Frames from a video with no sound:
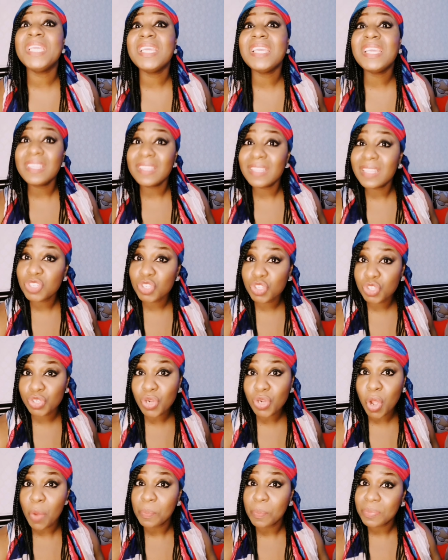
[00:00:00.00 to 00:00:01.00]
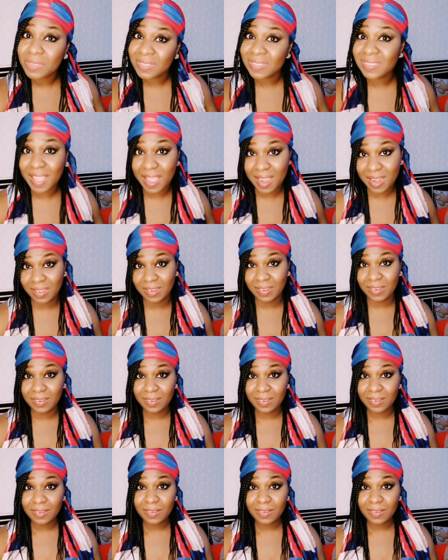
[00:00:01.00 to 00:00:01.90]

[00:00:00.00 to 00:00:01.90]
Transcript: be in the shop selling.